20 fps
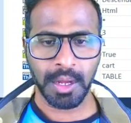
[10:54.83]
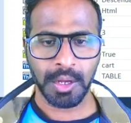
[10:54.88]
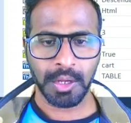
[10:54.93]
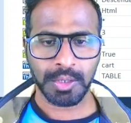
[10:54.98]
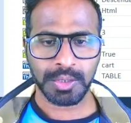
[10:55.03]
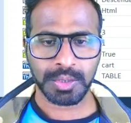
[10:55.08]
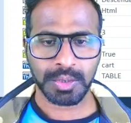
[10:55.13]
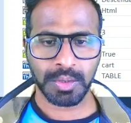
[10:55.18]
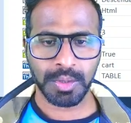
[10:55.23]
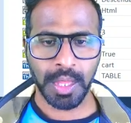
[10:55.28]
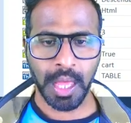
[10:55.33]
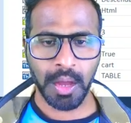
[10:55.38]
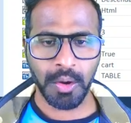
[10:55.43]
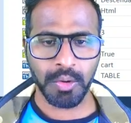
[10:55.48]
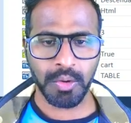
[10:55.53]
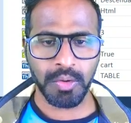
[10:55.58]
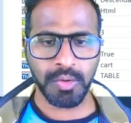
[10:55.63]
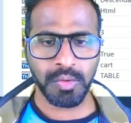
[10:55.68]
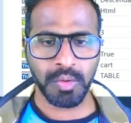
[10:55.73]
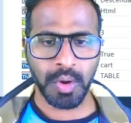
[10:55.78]
So
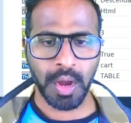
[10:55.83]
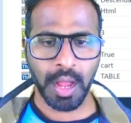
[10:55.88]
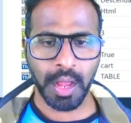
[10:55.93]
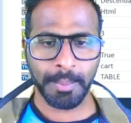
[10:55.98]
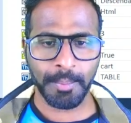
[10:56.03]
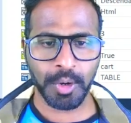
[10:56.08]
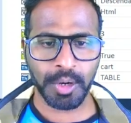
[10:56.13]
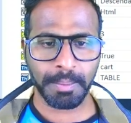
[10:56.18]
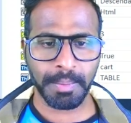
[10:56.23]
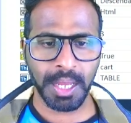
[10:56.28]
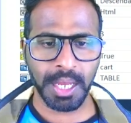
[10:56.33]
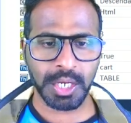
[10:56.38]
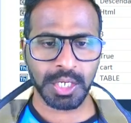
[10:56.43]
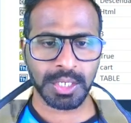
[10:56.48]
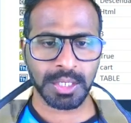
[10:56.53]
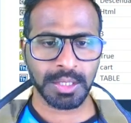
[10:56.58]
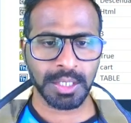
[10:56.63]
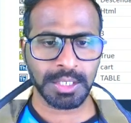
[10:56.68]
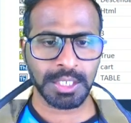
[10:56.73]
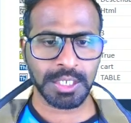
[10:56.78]
now I'm going to make,
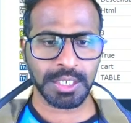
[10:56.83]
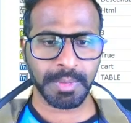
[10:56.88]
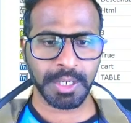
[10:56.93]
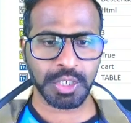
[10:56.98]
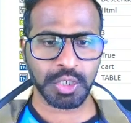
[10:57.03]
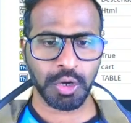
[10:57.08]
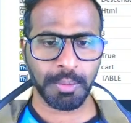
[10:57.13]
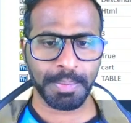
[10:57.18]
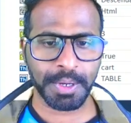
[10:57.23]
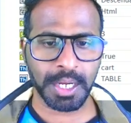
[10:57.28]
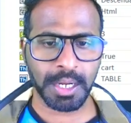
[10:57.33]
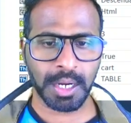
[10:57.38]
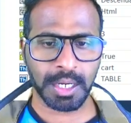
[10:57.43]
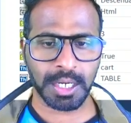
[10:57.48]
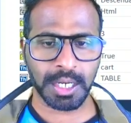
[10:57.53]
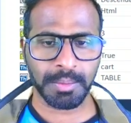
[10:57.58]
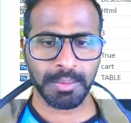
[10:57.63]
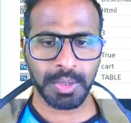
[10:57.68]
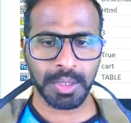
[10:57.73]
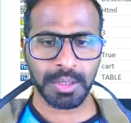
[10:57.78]
this is my shopping cart
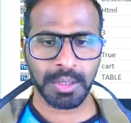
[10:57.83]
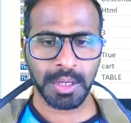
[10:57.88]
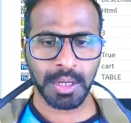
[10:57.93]
table.